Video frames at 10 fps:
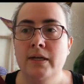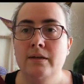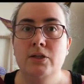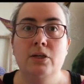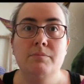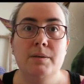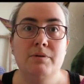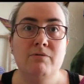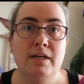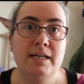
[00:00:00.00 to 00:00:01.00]
you know, maybe
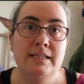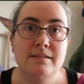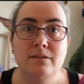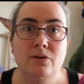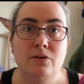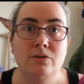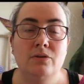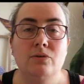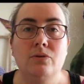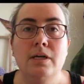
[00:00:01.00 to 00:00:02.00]
run a knit along
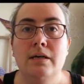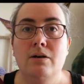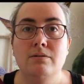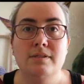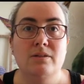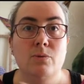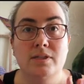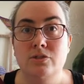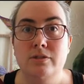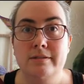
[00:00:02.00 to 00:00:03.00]
or answer
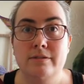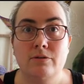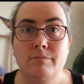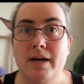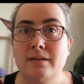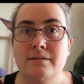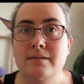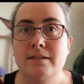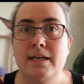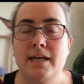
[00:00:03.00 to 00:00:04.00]
questions on
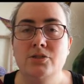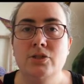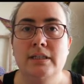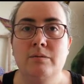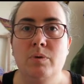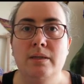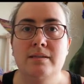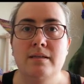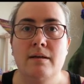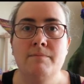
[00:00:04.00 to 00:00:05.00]
patterns occasionally,
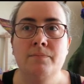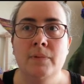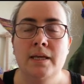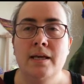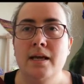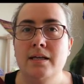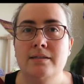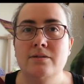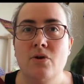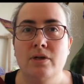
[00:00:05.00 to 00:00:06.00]
but
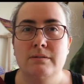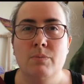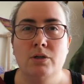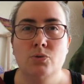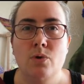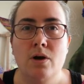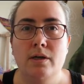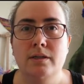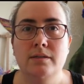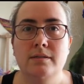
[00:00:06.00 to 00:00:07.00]
it's not as much
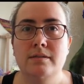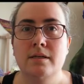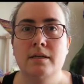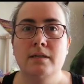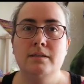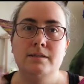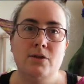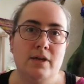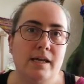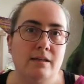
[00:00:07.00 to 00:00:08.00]
work as
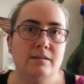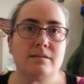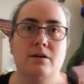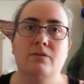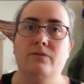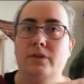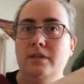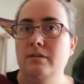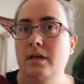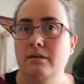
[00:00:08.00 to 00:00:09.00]
dyeing stuff
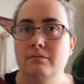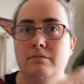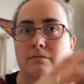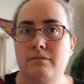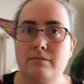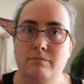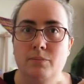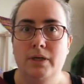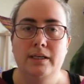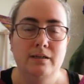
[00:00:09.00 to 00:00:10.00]
and
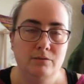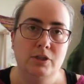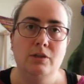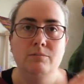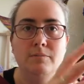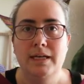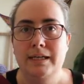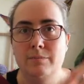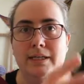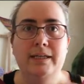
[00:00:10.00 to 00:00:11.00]
putting, you know,
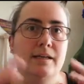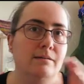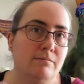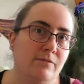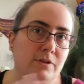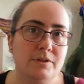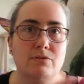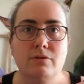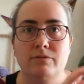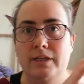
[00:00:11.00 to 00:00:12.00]
labelling it,
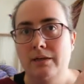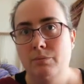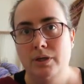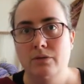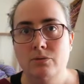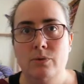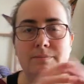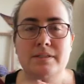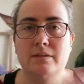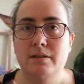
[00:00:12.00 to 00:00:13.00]
photographing it, putting it on a
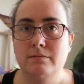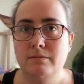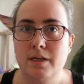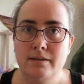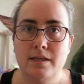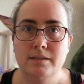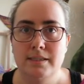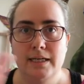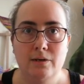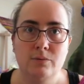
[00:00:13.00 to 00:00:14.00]
website, and then
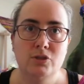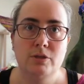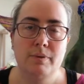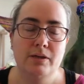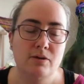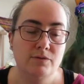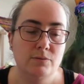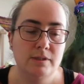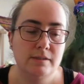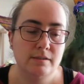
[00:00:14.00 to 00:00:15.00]
dealing with shipping
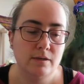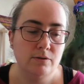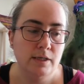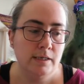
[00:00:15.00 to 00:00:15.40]
afterwards. So